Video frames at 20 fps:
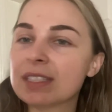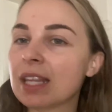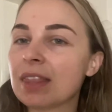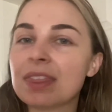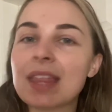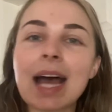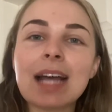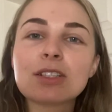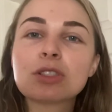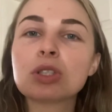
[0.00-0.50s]
And
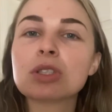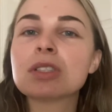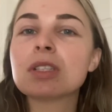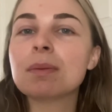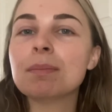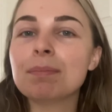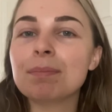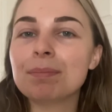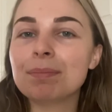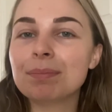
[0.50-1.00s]

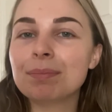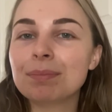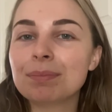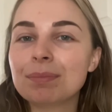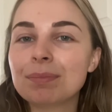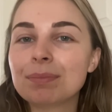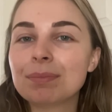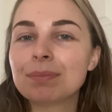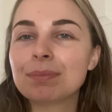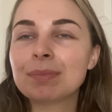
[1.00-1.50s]

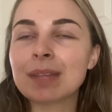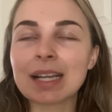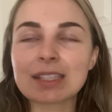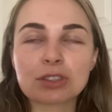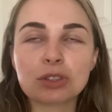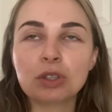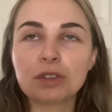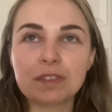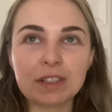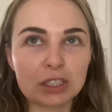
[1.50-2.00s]
that's
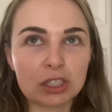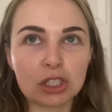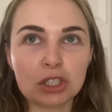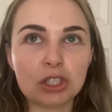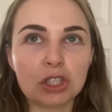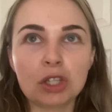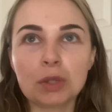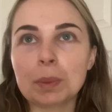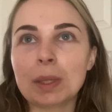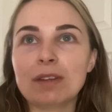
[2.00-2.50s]
nothing to
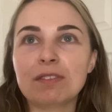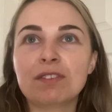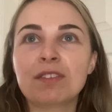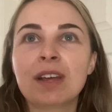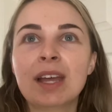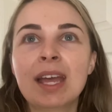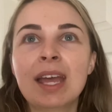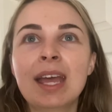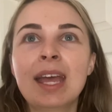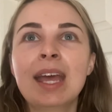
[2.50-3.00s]
do with
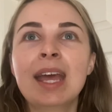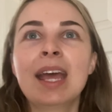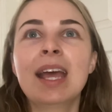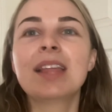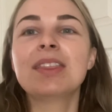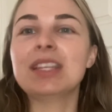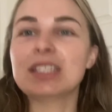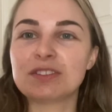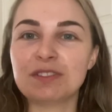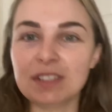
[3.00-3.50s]

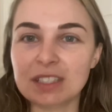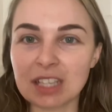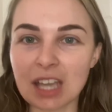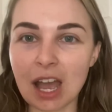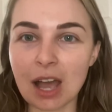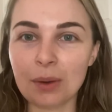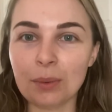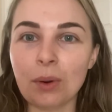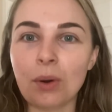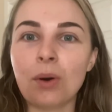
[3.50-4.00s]
this
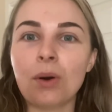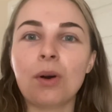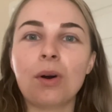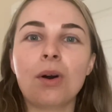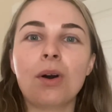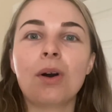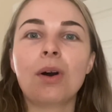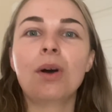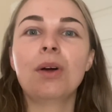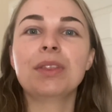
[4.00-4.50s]
video
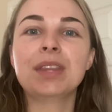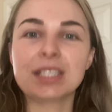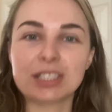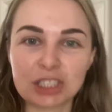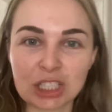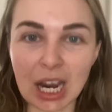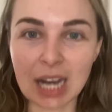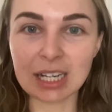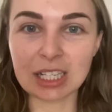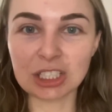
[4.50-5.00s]
or this
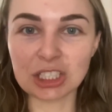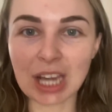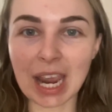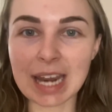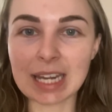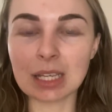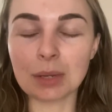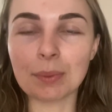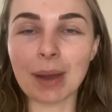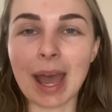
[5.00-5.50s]
challenge
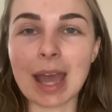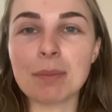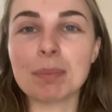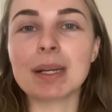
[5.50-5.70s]
anyway.